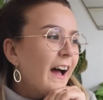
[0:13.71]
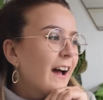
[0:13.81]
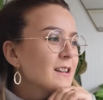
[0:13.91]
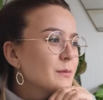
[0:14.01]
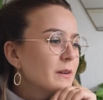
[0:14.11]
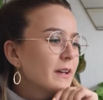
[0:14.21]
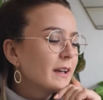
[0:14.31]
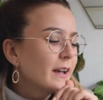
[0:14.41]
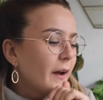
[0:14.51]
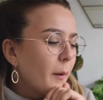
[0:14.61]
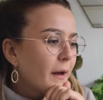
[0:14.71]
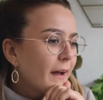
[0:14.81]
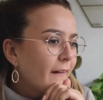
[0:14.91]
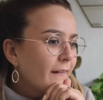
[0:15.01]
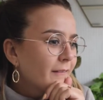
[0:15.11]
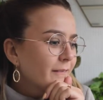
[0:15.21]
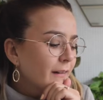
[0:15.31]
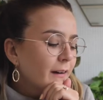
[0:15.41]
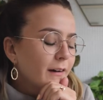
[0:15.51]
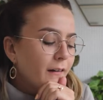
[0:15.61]
as we're about
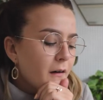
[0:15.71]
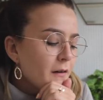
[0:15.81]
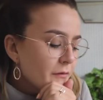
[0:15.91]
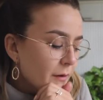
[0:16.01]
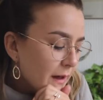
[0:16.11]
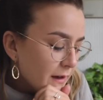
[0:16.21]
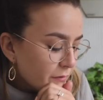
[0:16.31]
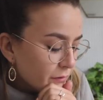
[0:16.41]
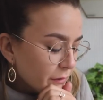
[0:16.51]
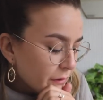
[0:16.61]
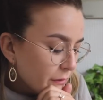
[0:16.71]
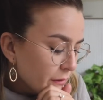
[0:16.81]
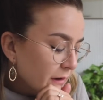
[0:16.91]
halfway through.